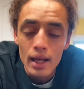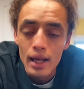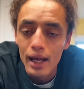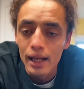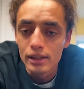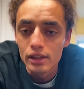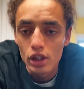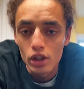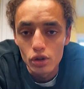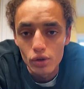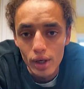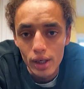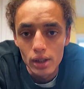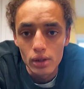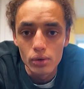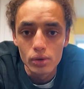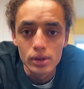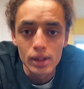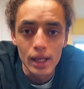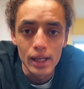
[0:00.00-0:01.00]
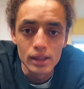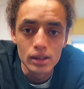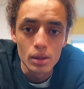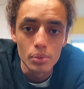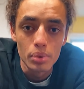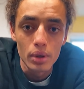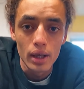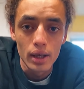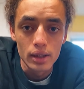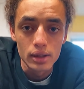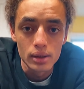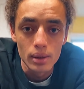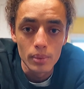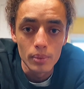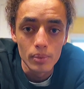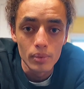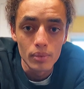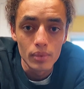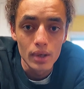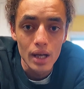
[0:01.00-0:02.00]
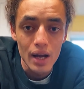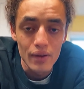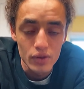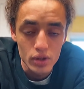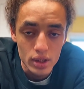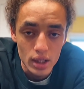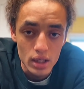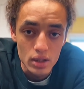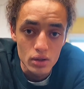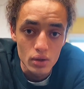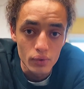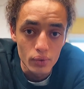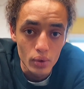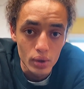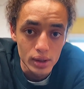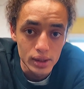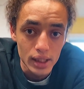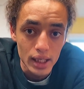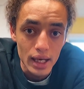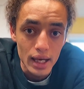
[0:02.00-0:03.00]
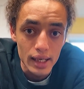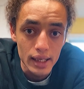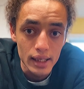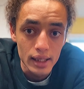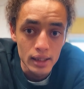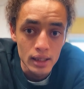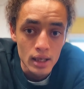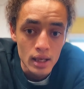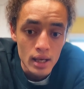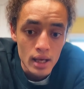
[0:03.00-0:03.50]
That's a great use case to plug some conversational voice AI in.